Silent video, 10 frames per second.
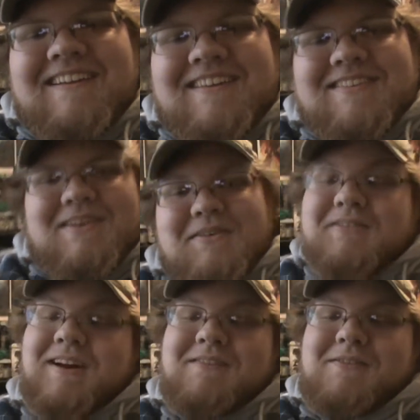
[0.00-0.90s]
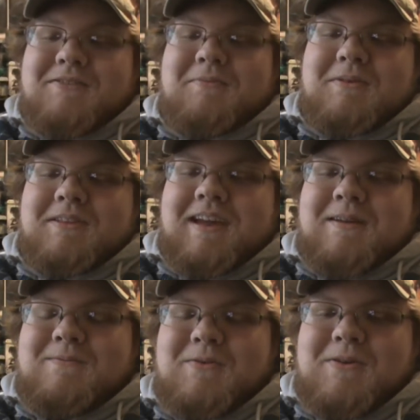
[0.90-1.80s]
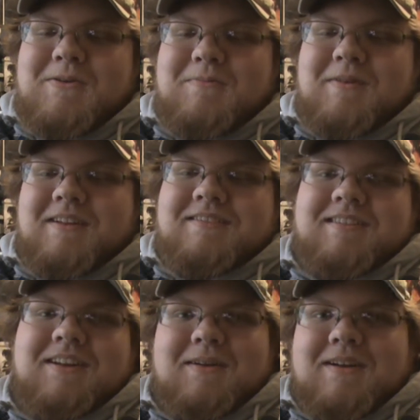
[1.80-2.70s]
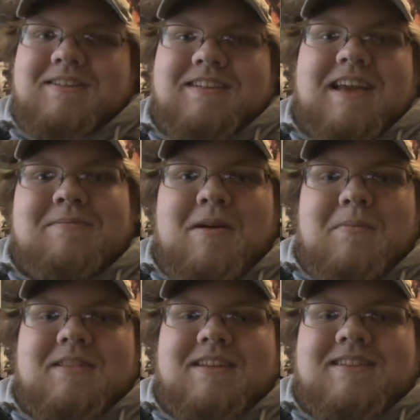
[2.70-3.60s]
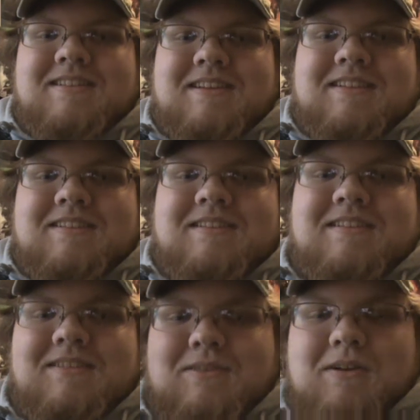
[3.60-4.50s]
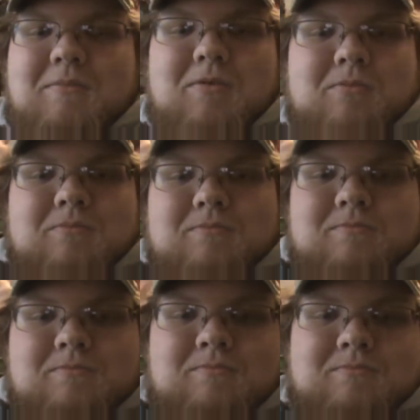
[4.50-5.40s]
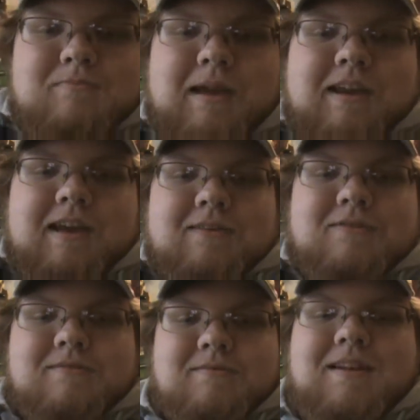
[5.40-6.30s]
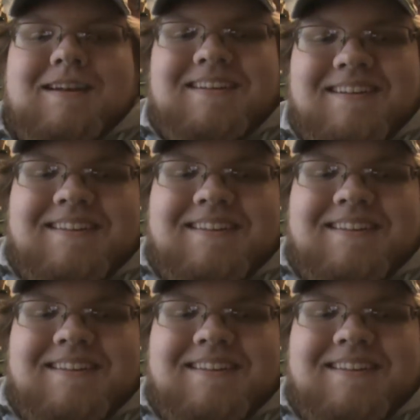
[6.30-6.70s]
So, sorry if I spoiled the game for you, but, I just came up with this in this little humble man cave. But,